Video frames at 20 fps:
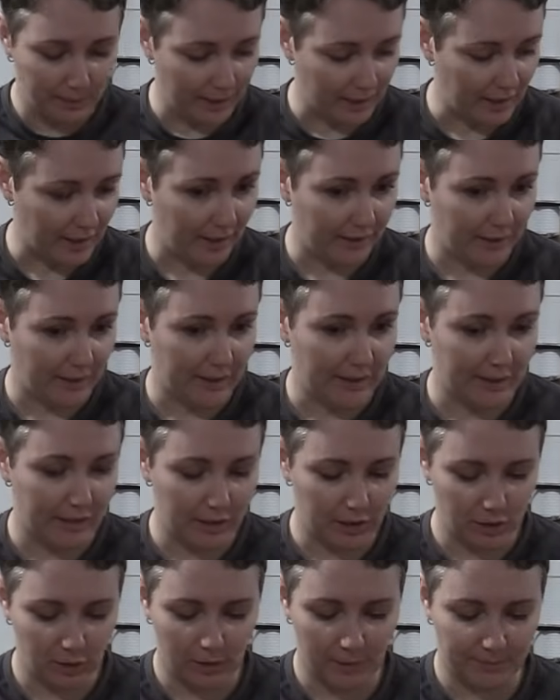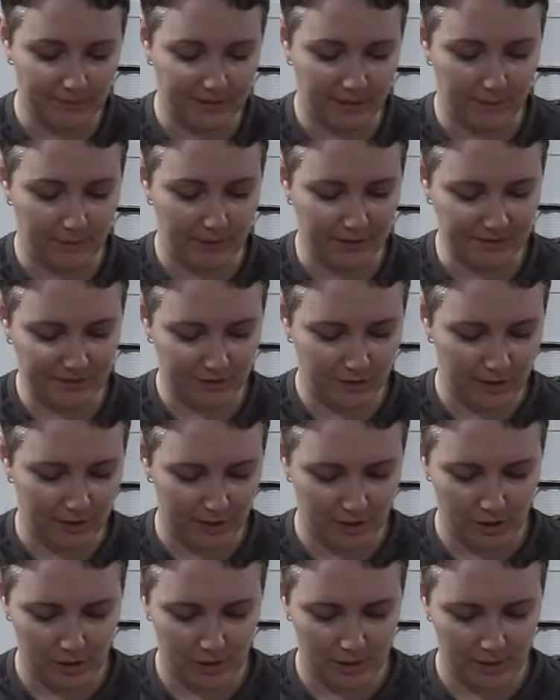But I thought I'd glue up some this
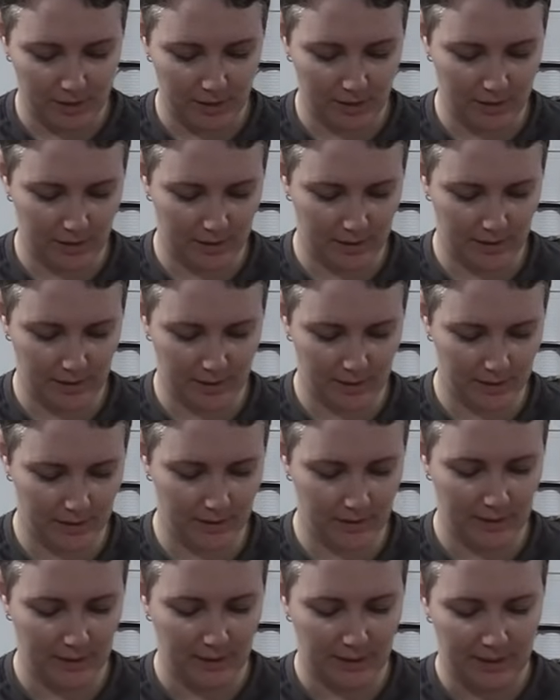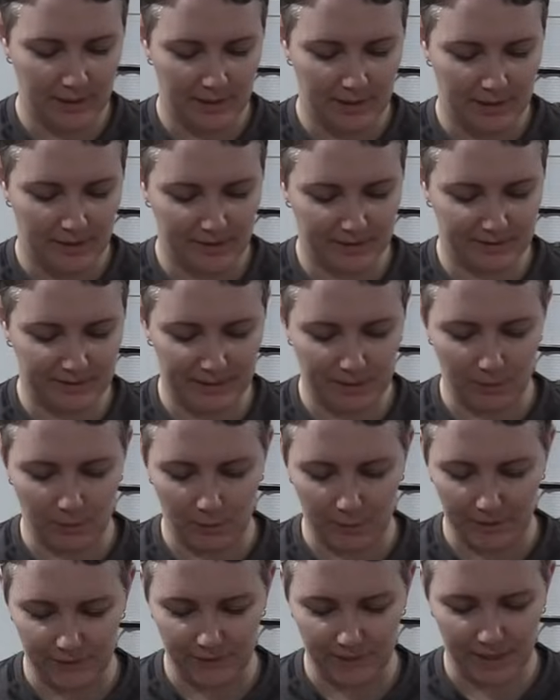direction to see
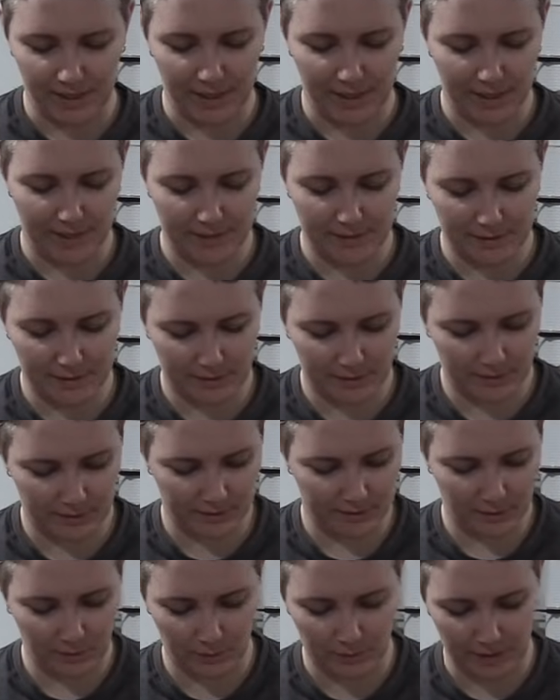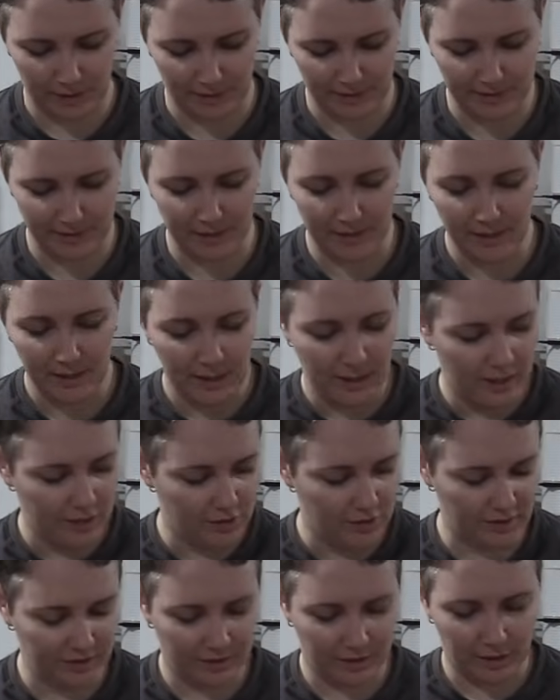what we've got. So I did
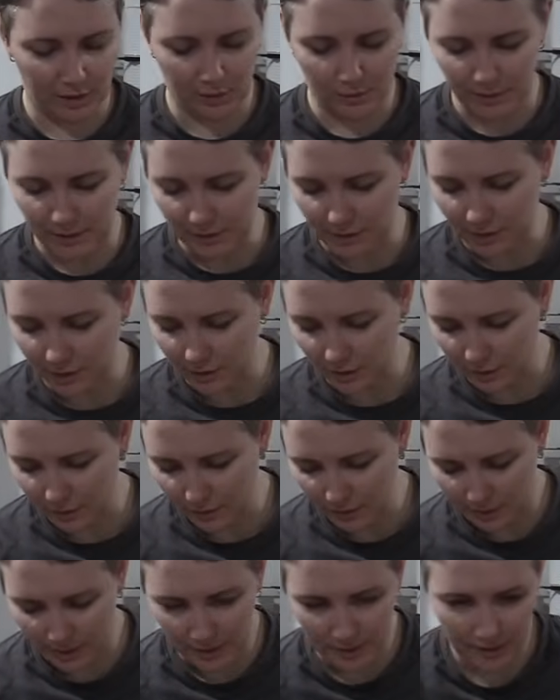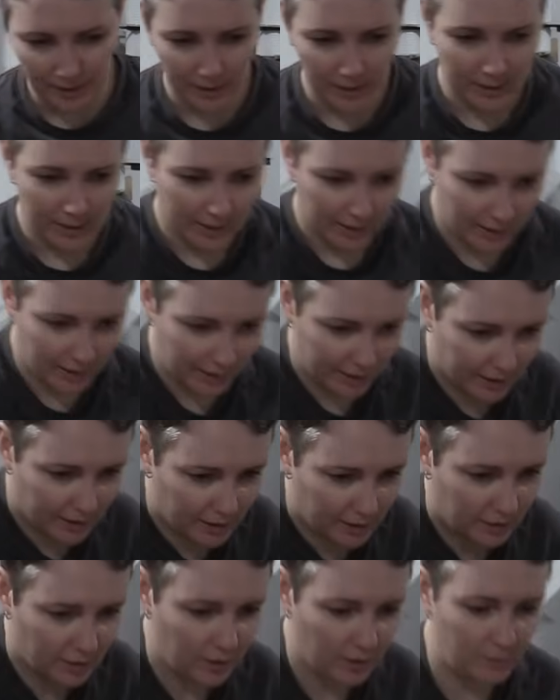just the Gorilla Glue
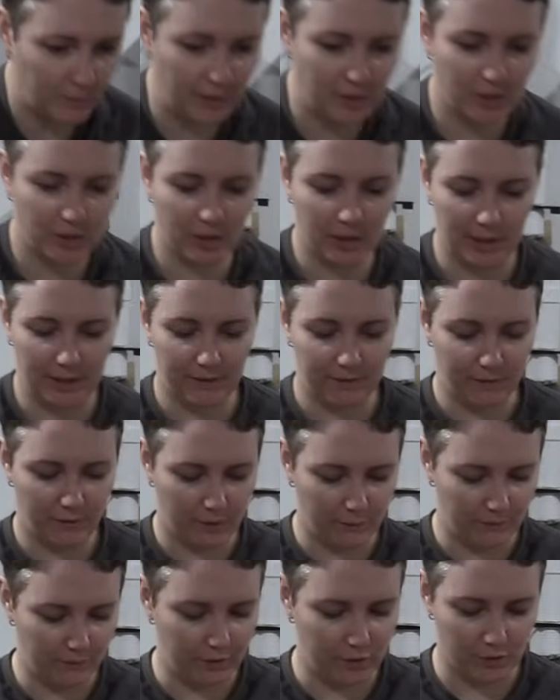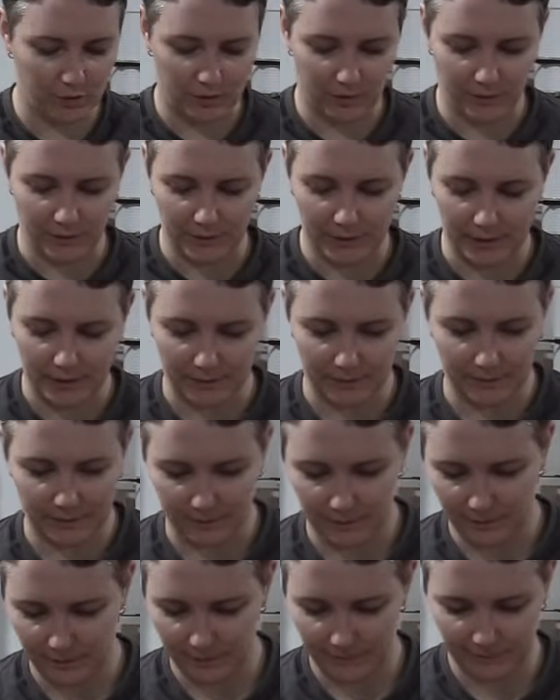Clear, Original, and Foam Fusion for
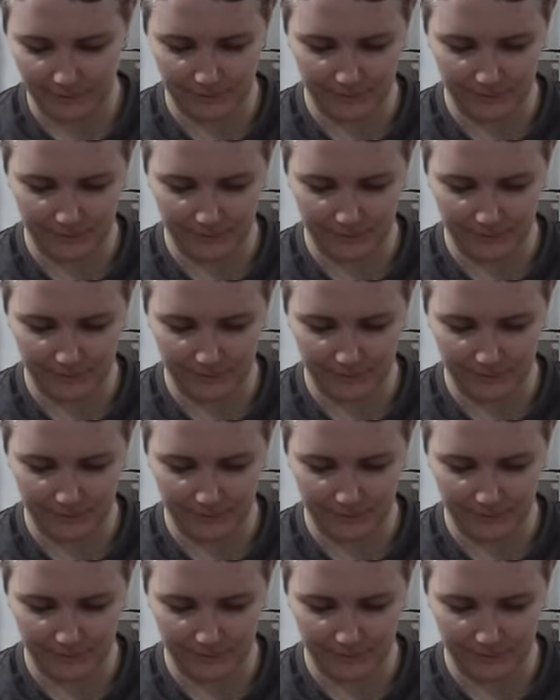this.